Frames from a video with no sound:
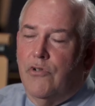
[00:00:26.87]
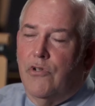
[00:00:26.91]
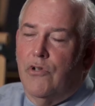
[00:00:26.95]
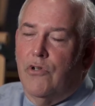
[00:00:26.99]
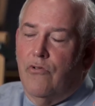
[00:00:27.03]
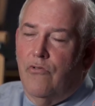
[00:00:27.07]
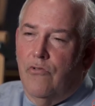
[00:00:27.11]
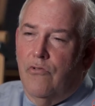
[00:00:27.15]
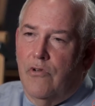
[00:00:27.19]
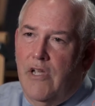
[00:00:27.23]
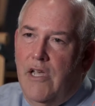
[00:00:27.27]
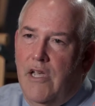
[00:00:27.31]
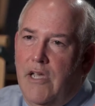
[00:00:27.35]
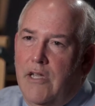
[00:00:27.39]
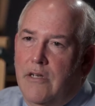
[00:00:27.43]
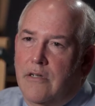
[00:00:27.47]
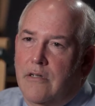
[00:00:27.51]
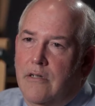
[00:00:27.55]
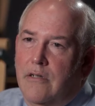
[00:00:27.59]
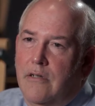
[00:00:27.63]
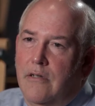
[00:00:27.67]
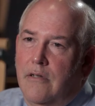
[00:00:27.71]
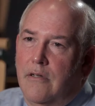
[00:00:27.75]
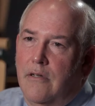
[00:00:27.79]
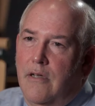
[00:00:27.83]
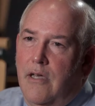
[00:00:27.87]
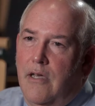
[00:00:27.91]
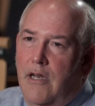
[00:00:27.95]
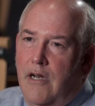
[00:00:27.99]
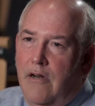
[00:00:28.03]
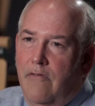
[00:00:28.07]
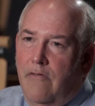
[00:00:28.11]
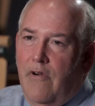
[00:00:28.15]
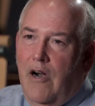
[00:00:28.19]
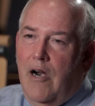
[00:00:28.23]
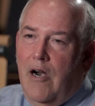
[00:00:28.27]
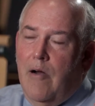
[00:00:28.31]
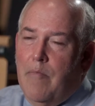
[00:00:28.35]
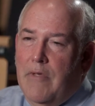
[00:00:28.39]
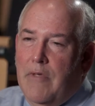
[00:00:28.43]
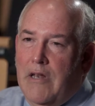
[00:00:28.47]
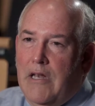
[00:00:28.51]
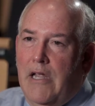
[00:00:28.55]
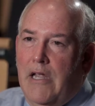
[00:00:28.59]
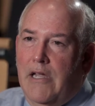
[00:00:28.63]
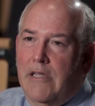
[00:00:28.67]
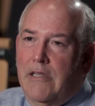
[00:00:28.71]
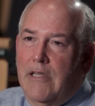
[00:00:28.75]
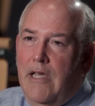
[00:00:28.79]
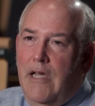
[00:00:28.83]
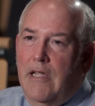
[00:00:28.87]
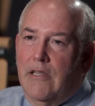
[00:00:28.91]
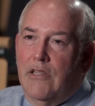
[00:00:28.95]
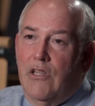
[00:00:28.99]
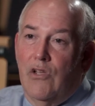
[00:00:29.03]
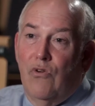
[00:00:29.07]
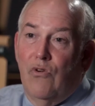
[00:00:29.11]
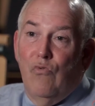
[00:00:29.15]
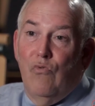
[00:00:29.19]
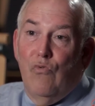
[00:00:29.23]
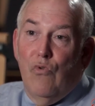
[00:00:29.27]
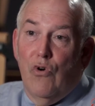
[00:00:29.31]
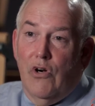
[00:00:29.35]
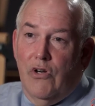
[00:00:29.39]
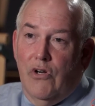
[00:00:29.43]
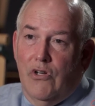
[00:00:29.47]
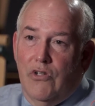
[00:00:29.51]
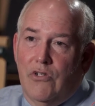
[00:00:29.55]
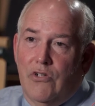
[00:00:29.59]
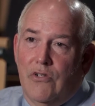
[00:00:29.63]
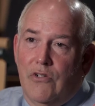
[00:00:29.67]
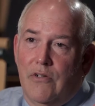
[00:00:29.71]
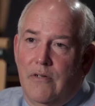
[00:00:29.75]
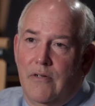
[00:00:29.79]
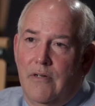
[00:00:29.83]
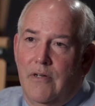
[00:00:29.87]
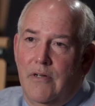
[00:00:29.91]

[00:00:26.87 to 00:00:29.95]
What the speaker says: to create an environment like that that works,